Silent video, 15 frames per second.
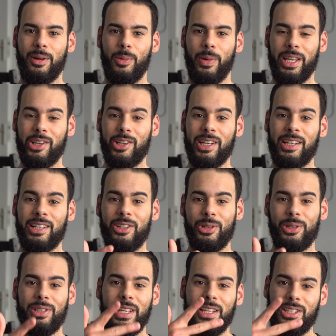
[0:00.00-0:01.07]
When you can
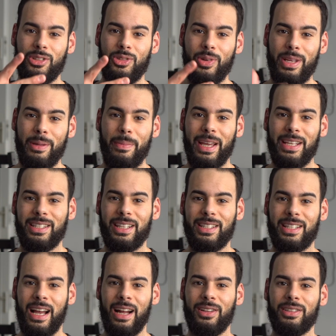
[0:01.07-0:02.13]
do these three basic
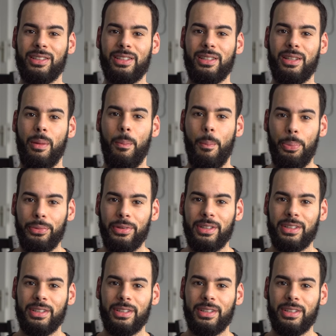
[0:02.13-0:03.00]
sounds, the p,